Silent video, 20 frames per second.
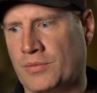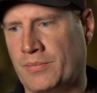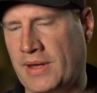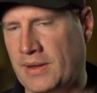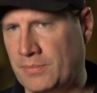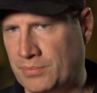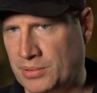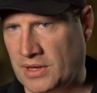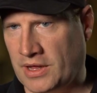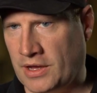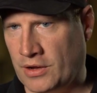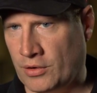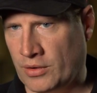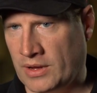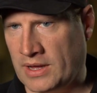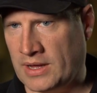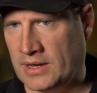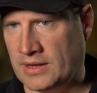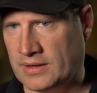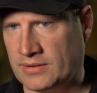main player
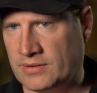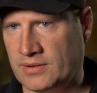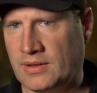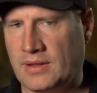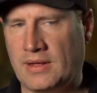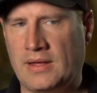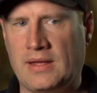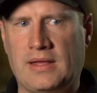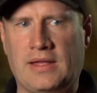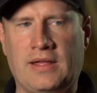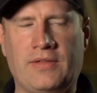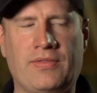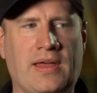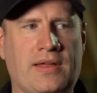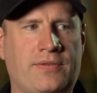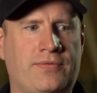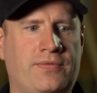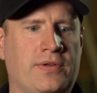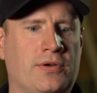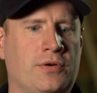in it, in
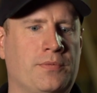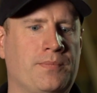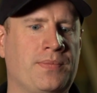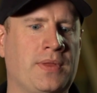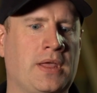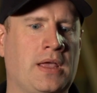that film.